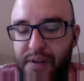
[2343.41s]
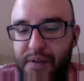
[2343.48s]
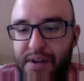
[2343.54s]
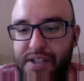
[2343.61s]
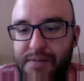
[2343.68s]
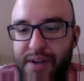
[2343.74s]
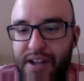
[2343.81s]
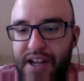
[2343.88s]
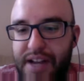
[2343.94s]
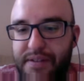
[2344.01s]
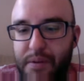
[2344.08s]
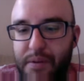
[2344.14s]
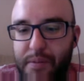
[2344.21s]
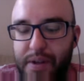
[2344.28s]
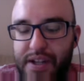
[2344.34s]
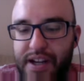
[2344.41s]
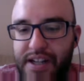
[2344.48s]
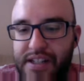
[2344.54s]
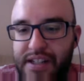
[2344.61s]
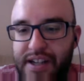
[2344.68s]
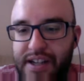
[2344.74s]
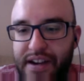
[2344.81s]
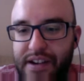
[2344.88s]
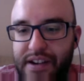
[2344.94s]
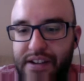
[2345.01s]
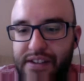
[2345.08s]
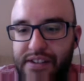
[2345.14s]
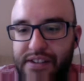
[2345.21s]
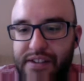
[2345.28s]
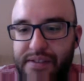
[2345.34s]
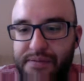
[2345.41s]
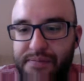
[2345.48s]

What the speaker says: the rest of my life, it would be the 1990s.